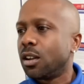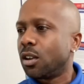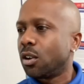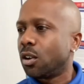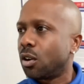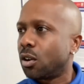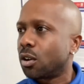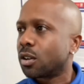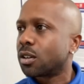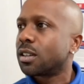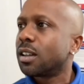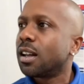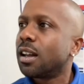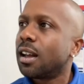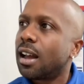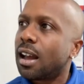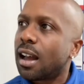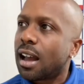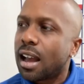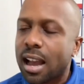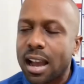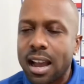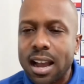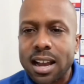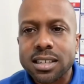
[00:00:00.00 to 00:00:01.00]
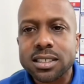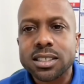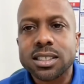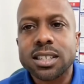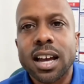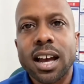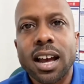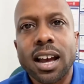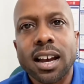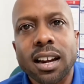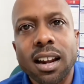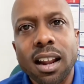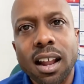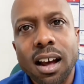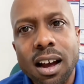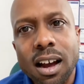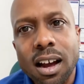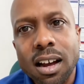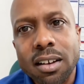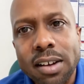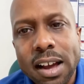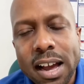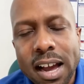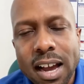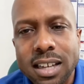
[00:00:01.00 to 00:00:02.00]
Look, hashtag
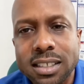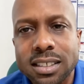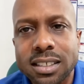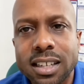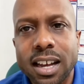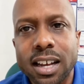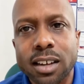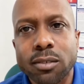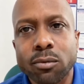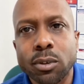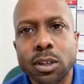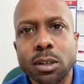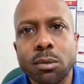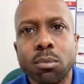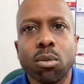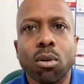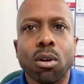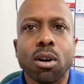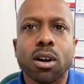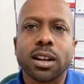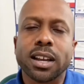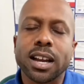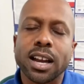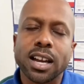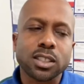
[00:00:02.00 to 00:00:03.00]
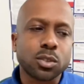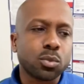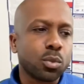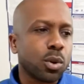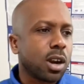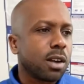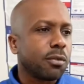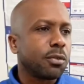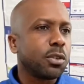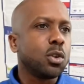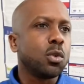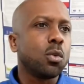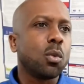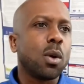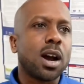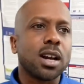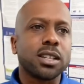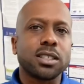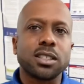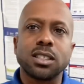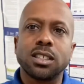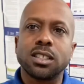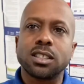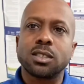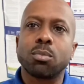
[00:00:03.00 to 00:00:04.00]
live, hashtag rebroadcast, wherever you
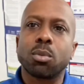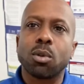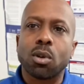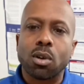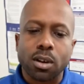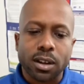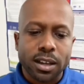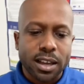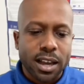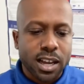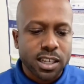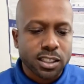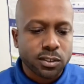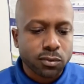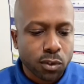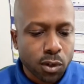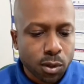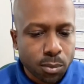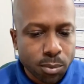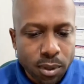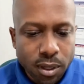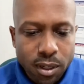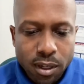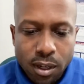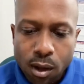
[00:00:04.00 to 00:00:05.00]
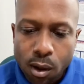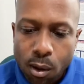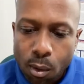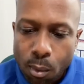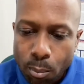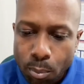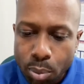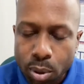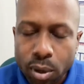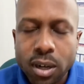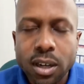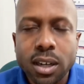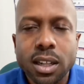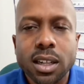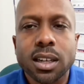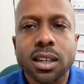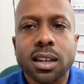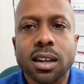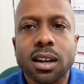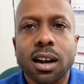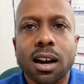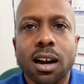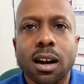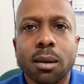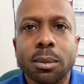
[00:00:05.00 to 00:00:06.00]
watching this broadcast from, put it in
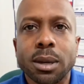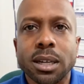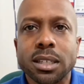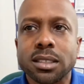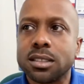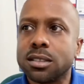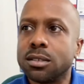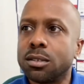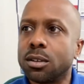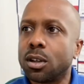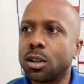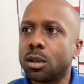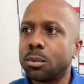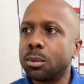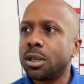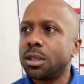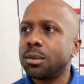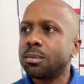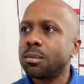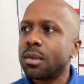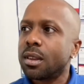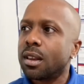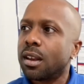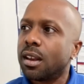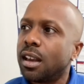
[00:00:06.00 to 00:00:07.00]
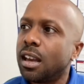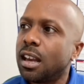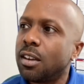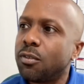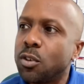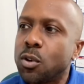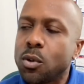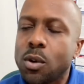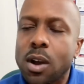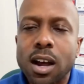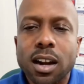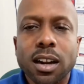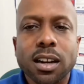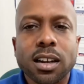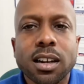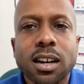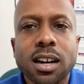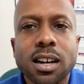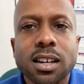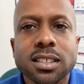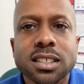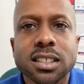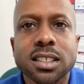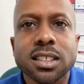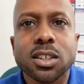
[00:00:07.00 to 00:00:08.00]
the comments. You know what I mean? If you got a
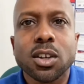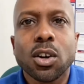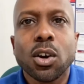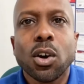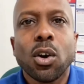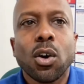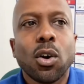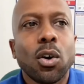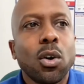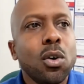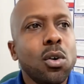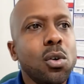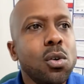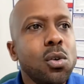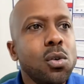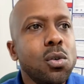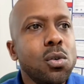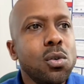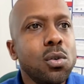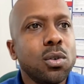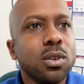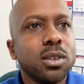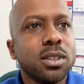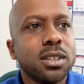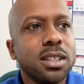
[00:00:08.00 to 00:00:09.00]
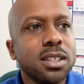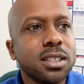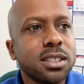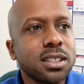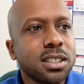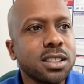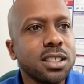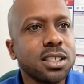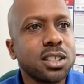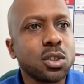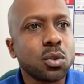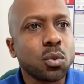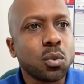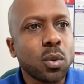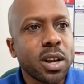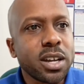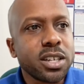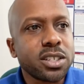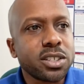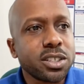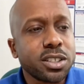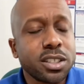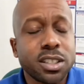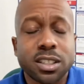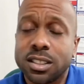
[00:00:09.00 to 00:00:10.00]
cousin who this
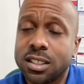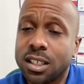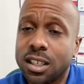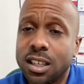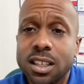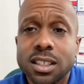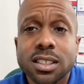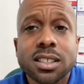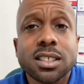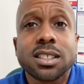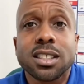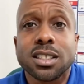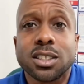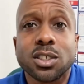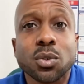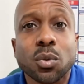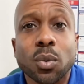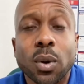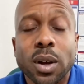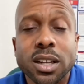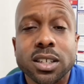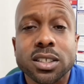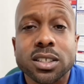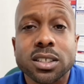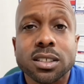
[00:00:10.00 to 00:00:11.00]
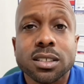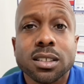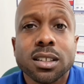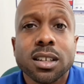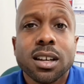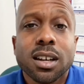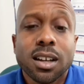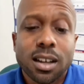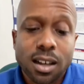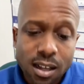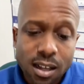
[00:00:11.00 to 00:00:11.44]
situation is his situation,